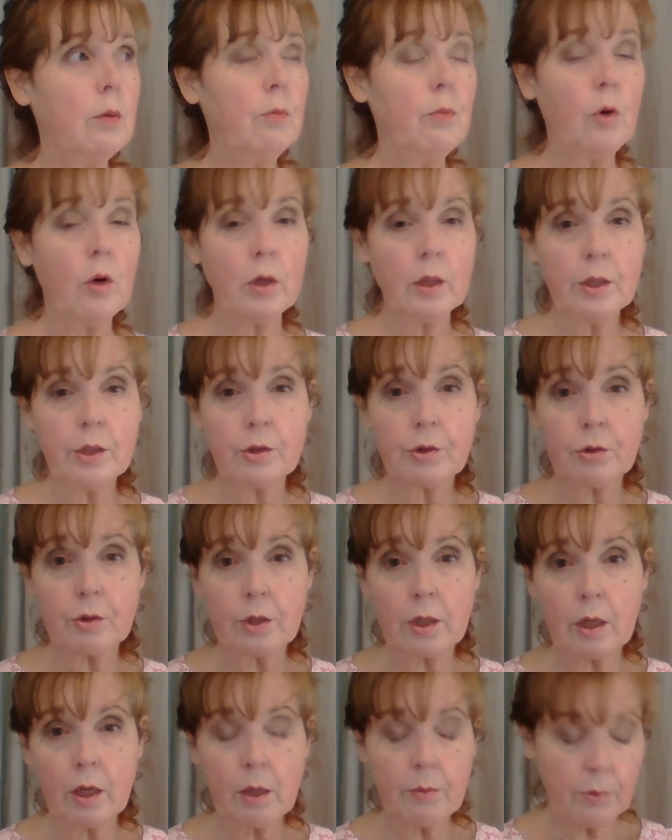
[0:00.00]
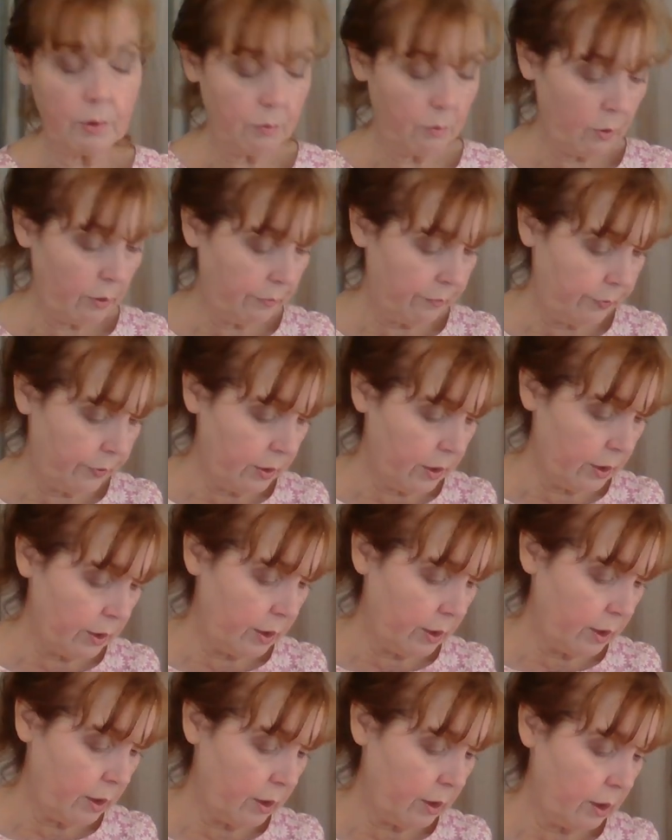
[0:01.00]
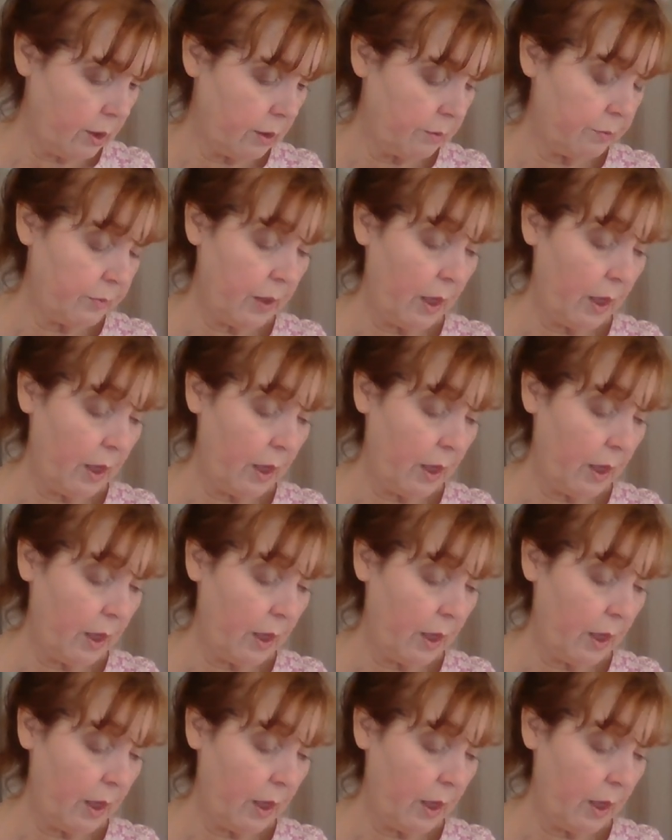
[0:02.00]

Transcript: more leisure time and more fun, and it,